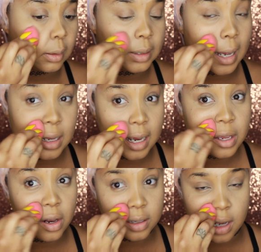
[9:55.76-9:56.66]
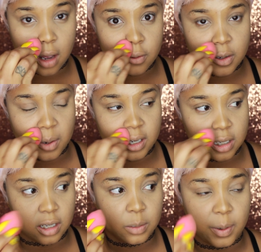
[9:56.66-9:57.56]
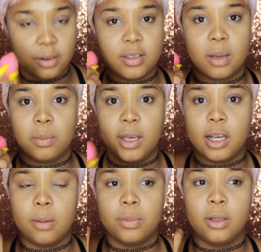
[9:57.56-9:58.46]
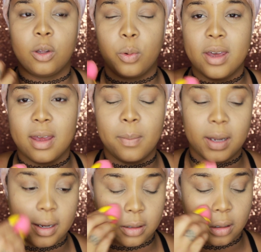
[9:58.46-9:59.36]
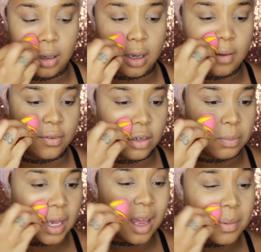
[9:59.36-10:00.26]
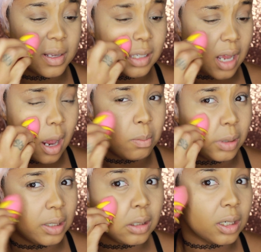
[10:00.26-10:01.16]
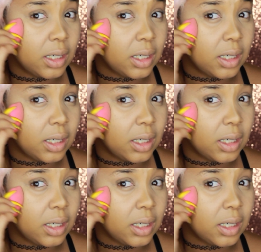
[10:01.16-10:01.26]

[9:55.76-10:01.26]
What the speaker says: That's how you can tell if somebody's experienced in makeup, the way they blend. If your makeup is not blended